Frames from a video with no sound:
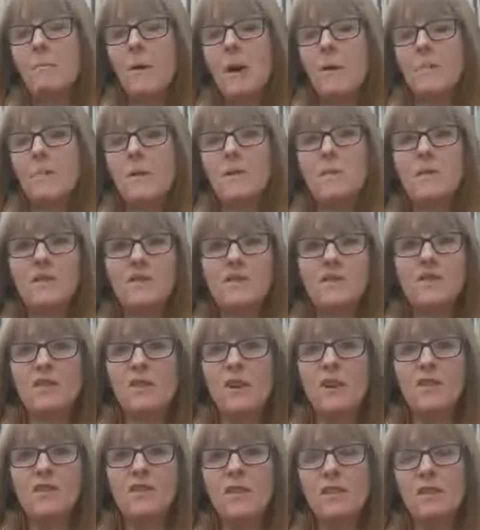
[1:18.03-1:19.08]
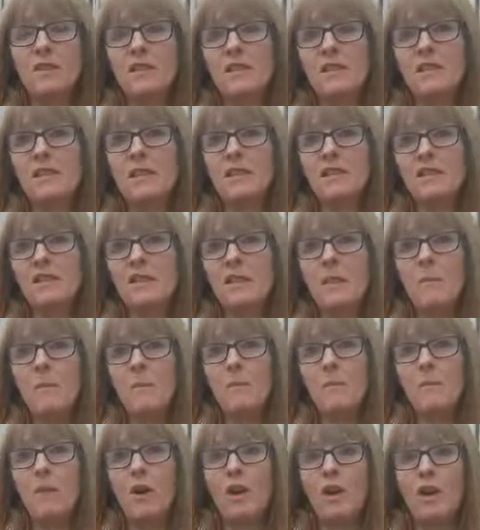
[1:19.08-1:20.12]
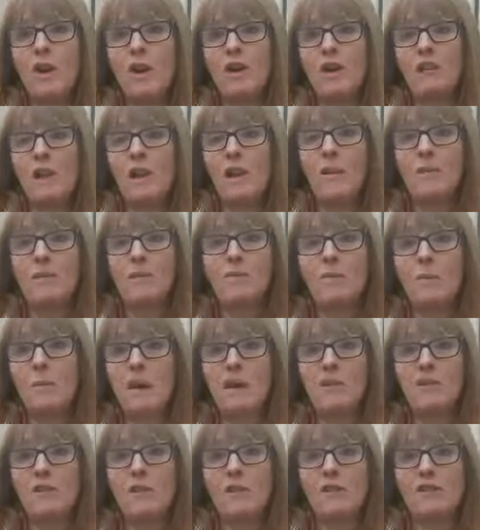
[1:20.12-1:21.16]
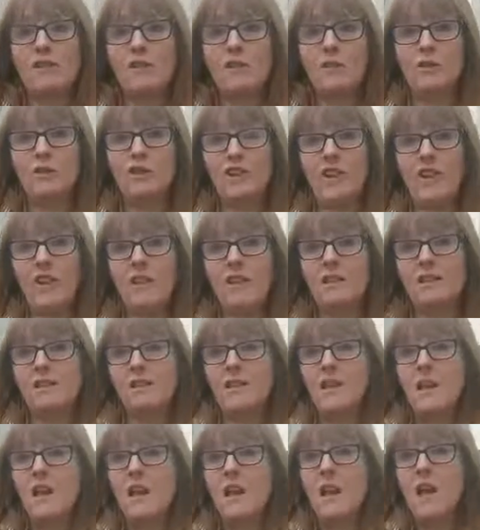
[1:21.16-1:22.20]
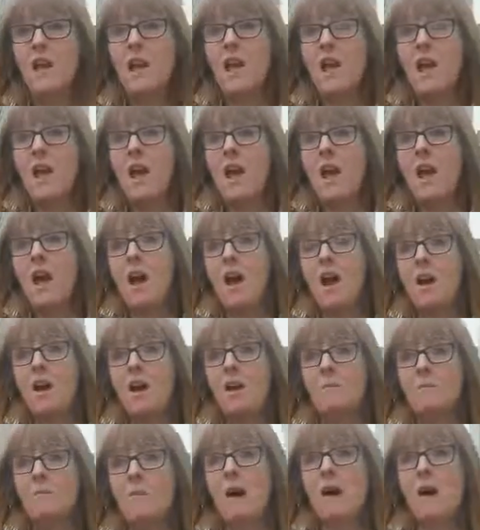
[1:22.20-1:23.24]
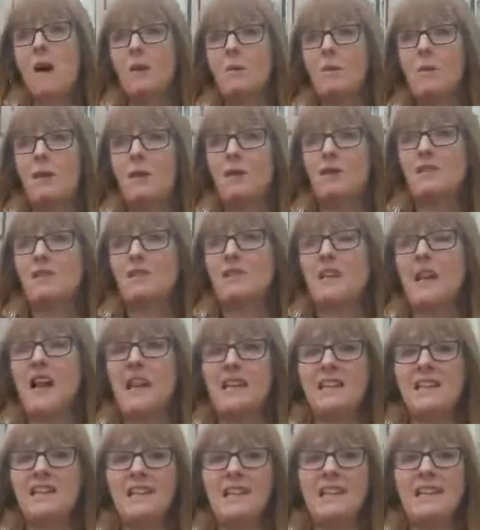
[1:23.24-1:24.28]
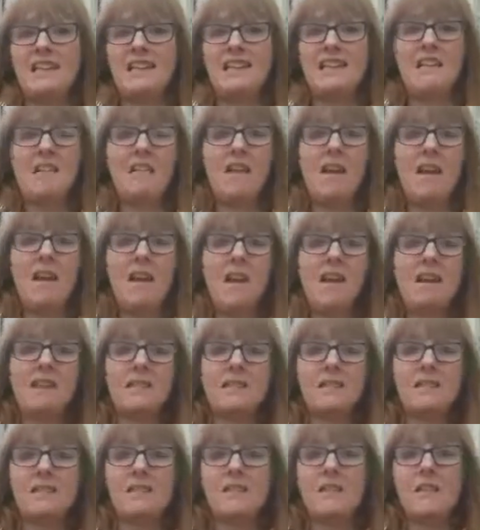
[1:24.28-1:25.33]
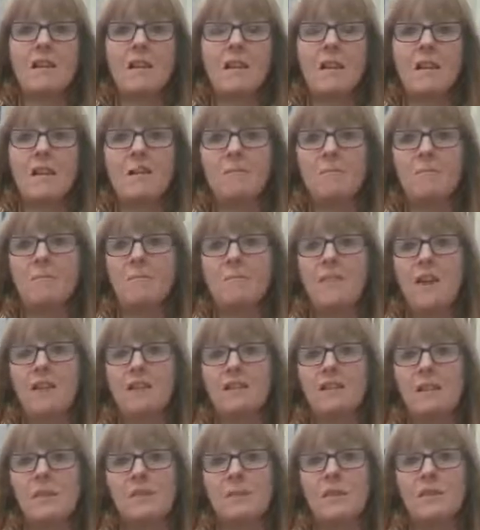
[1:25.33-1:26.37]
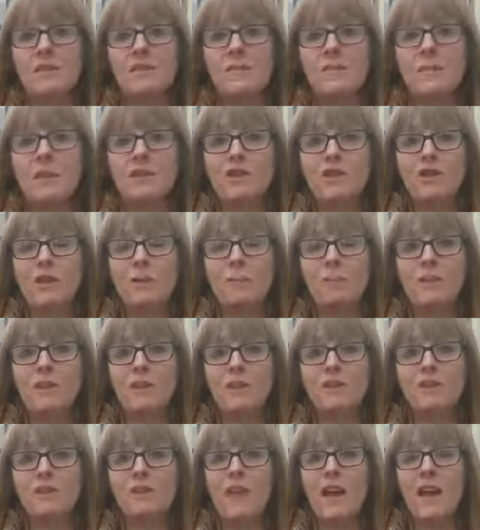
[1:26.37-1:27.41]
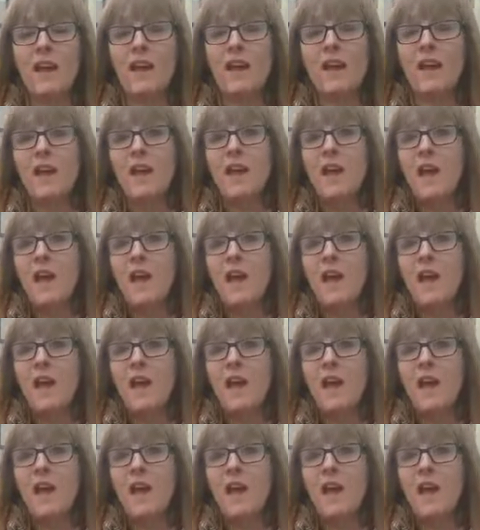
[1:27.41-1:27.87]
by members of staff that had essentially been working in the home for about 30 odd years. I was 18 and ended up losing my job because of that.